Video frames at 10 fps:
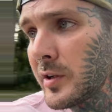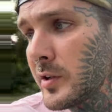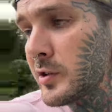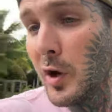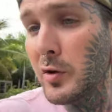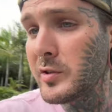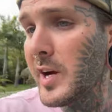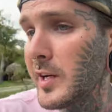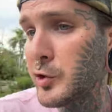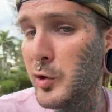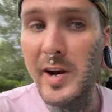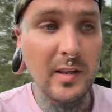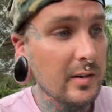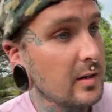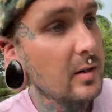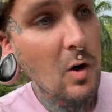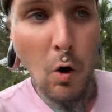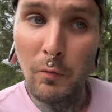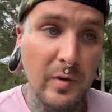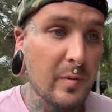Stone's got a trailer.
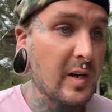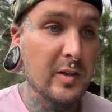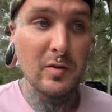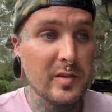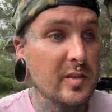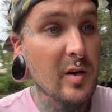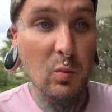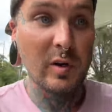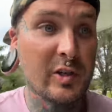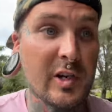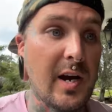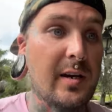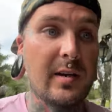Hopefully we can do this one shot.